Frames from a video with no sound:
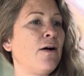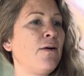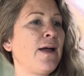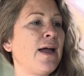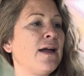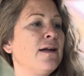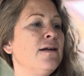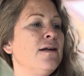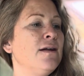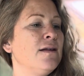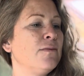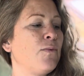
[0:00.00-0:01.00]
okay,
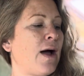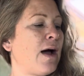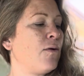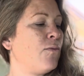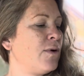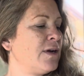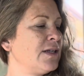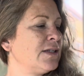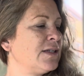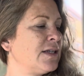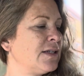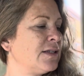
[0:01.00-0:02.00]
wow, what is
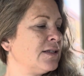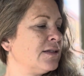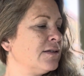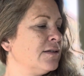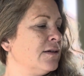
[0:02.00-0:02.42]
this